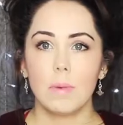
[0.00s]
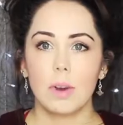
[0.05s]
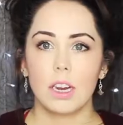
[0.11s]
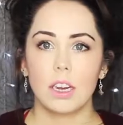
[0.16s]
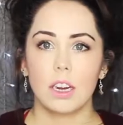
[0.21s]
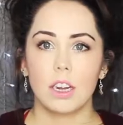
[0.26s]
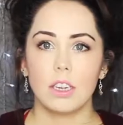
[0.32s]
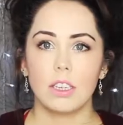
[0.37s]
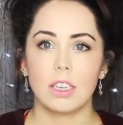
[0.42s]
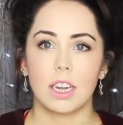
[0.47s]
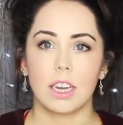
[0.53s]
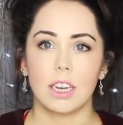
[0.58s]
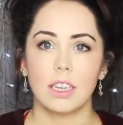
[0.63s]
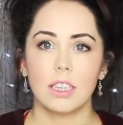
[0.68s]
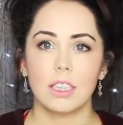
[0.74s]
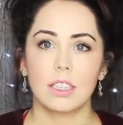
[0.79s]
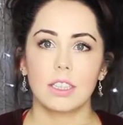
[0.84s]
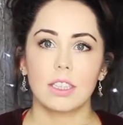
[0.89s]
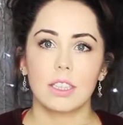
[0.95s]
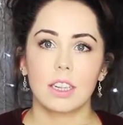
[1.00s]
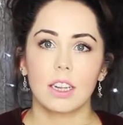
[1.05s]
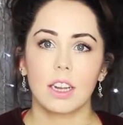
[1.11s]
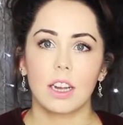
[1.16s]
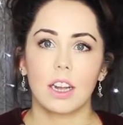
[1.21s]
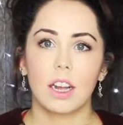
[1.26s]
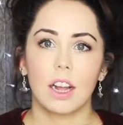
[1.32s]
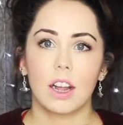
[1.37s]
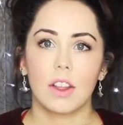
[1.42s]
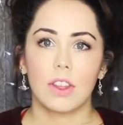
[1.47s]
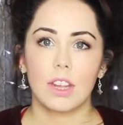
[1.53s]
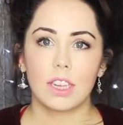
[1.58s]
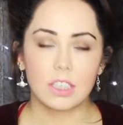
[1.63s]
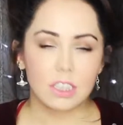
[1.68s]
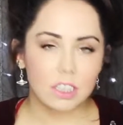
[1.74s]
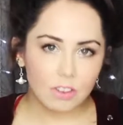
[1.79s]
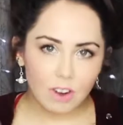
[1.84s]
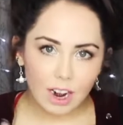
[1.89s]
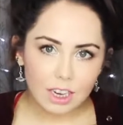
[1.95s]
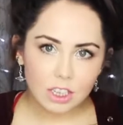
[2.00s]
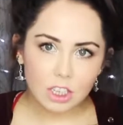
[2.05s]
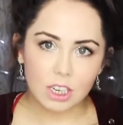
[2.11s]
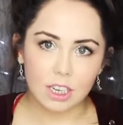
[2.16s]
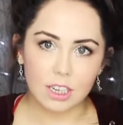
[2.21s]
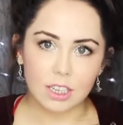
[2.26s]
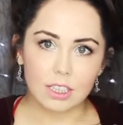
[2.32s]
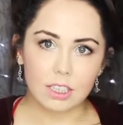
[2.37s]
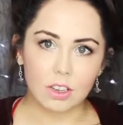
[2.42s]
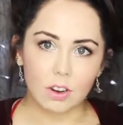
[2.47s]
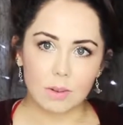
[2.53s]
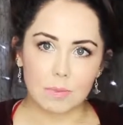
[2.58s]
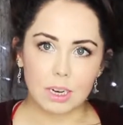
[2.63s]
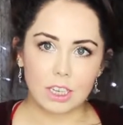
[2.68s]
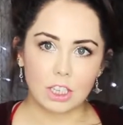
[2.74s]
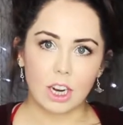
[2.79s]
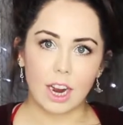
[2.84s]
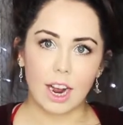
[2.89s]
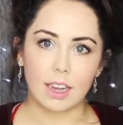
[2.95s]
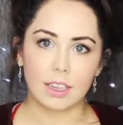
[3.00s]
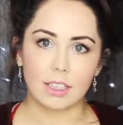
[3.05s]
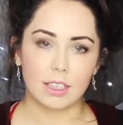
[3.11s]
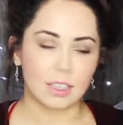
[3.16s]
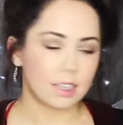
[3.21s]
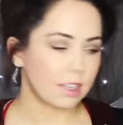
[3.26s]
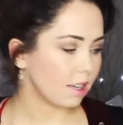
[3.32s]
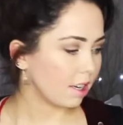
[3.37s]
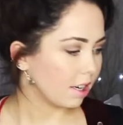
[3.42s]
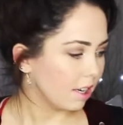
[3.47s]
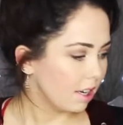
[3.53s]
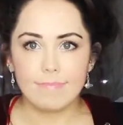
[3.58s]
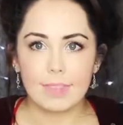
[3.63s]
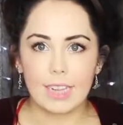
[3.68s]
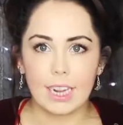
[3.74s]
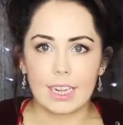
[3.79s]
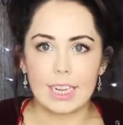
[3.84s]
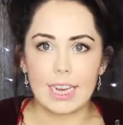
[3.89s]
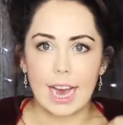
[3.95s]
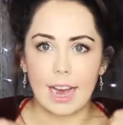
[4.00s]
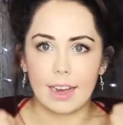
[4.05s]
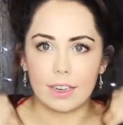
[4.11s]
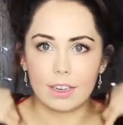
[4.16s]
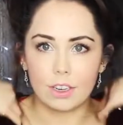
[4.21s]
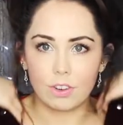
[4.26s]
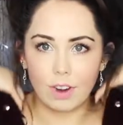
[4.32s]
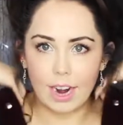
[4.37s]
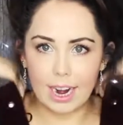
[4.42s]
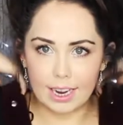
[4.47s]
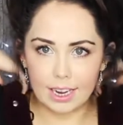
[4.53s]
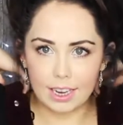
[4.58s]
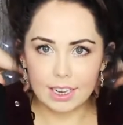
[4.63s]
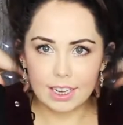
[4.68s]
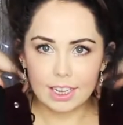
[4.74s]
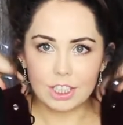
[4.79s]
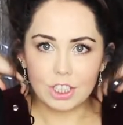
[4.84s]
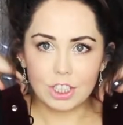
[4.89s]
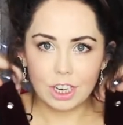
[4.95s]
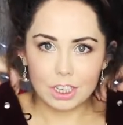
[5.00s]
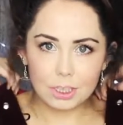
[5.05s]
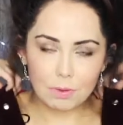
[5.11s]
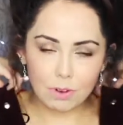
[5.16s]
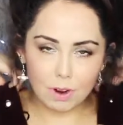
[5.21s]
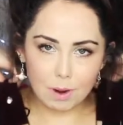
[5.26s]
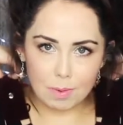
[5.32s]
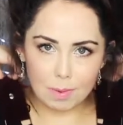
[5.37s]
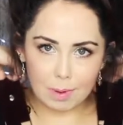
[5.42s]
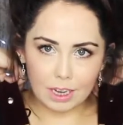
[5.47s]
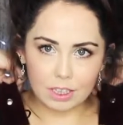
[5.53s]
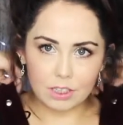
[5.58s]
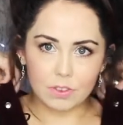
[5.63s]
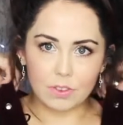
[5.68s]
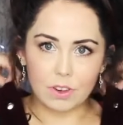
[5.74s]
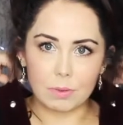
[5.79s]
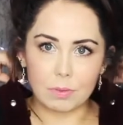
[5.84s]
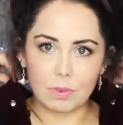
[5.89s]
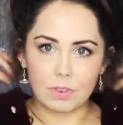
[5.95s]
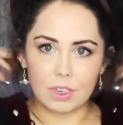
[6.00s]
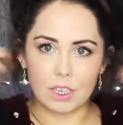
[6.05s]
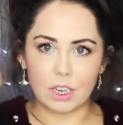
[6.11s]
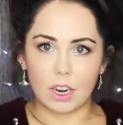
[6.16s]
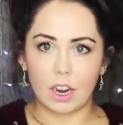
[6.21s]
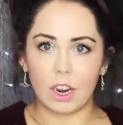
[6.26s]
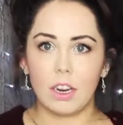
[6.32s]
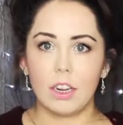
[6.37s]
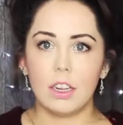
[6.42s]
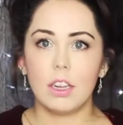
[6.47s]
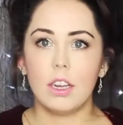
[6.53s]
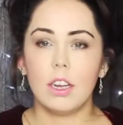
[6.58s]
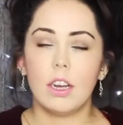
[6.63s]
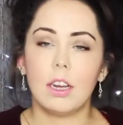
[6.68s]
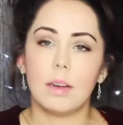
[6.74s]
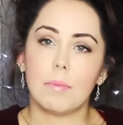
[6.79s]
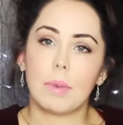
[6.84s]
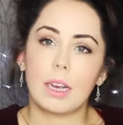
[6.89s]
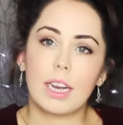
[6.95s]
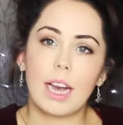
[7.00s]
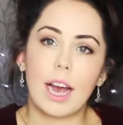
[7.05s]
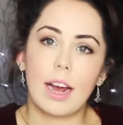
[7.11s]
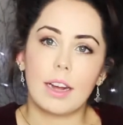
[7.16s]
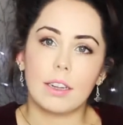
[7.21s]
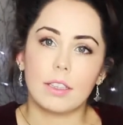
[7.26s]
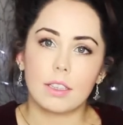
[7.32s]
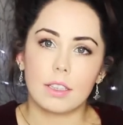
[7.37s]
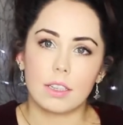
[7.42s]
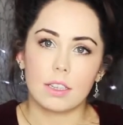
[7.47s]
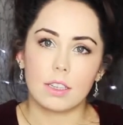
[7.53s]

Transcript: You might notice these scratches on my chest. Yeah, great. Just for I'm about to film a video, my cat